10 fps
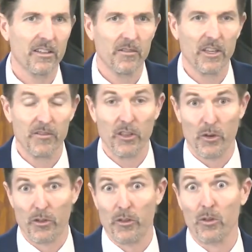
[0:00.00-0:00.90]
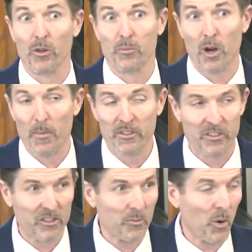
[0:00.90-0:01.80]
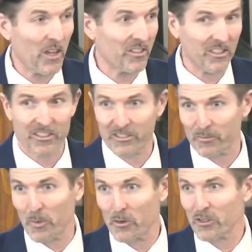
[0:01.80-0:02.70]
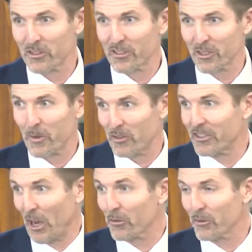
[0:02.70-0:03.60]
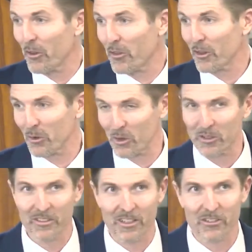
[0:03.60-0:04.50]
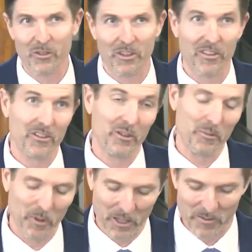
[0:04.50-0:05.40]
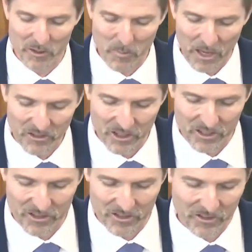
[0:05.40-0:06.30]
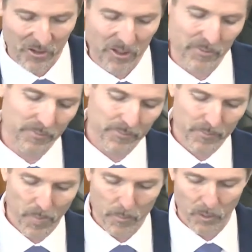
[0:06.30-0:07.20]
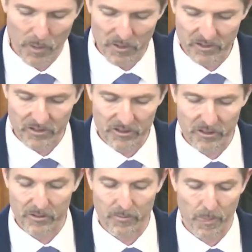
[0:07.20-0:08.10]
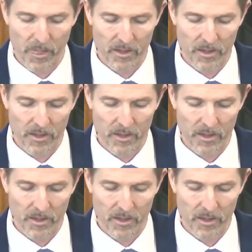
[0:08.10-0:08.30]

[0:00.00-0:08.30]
even though the Lord promises his presence, Moses is somehow doubtful that the Lord is, that they're going to believe his message, and so he promises to